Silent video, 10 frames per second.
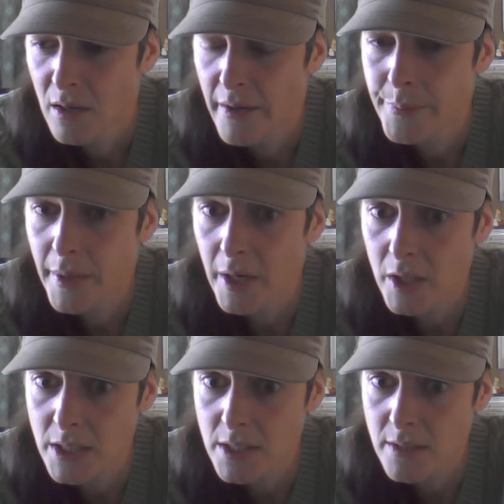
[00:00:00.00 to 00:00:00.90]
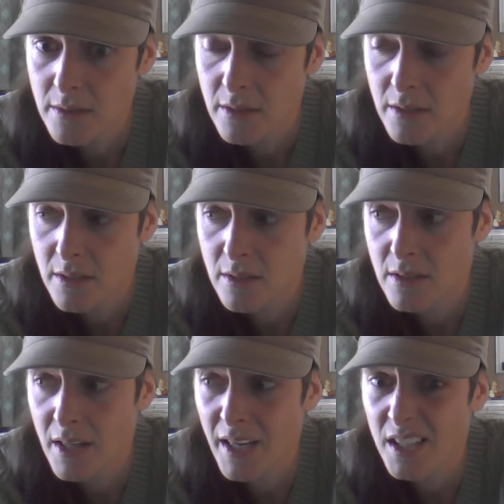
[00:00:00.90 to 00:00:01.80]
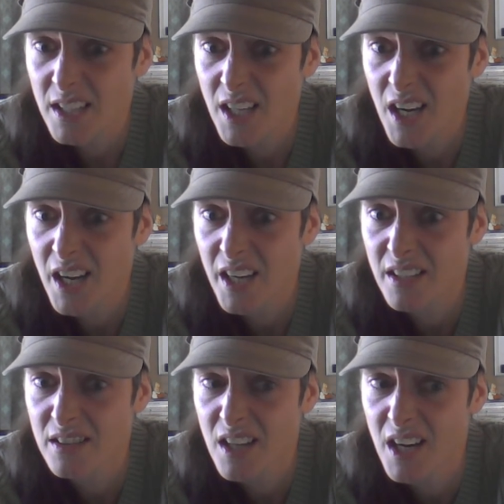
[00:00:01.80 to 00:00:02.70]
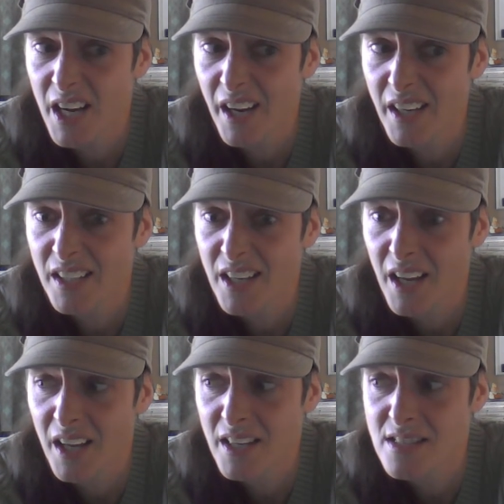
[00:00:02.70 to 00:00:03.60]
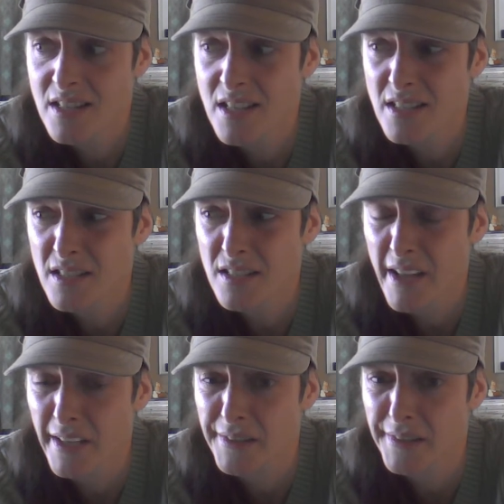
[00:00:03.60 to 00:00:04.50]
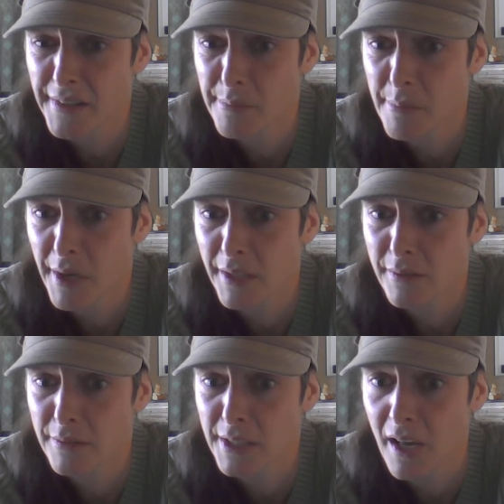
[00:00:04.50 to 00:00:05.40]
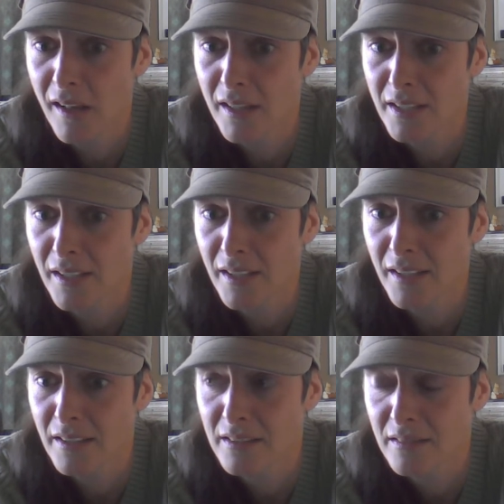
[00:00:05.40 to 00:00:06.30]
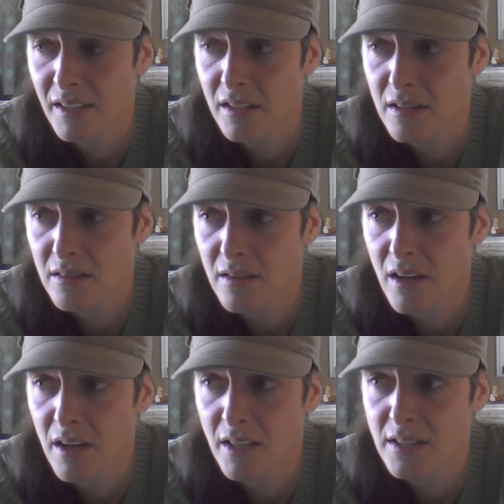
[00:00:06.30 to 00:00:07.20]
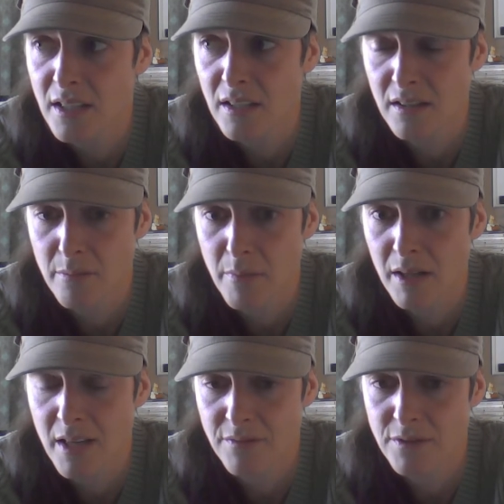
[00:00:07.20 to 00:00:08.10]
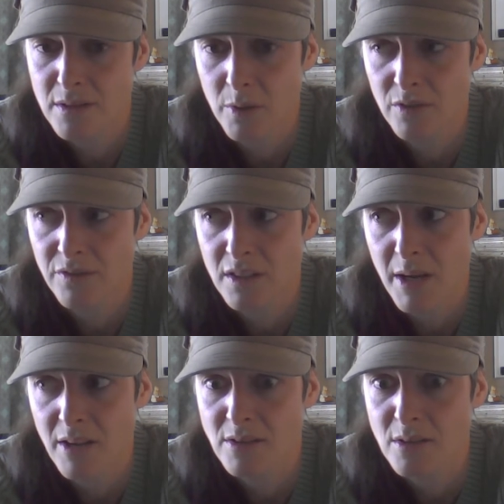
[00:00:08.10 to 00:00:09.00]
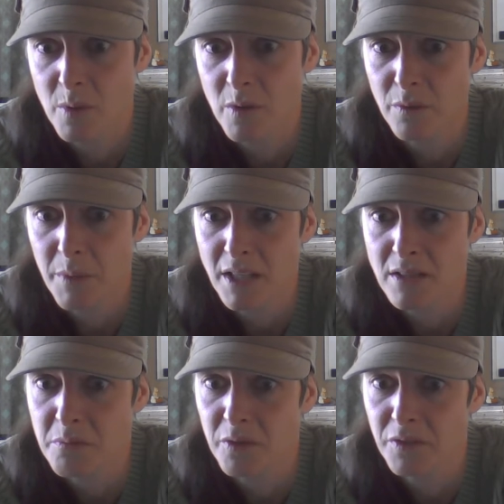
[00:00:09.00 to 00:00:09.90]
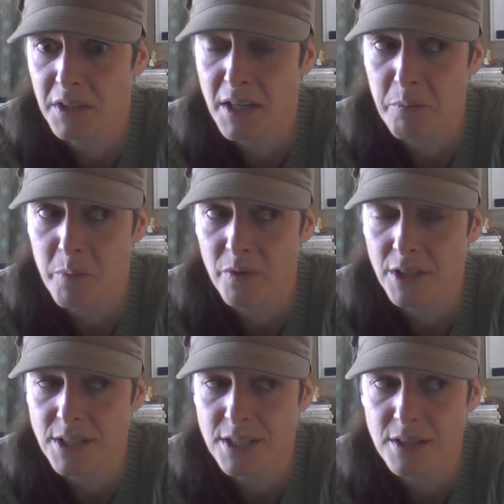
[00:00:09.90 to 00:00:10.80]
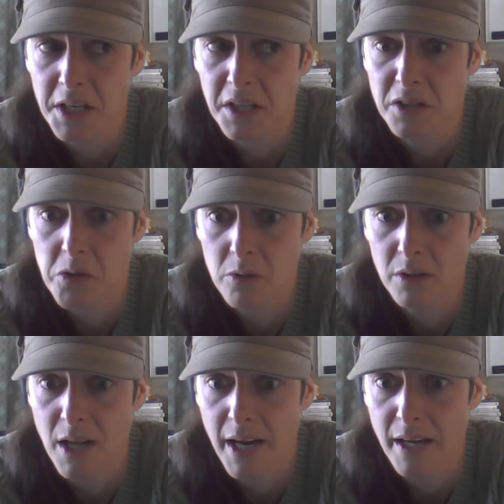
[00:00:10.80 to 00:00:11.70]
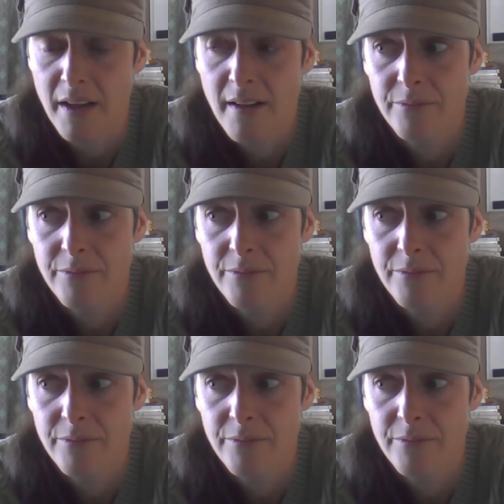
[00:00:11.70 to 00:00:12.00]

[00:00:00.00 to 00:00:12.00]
Embarrassed is like, yeah, I lied and this is actually my reality. Like the idea that my life is perfect, my house is perfect, my kids are perfect and I'm perfect is like a total lie.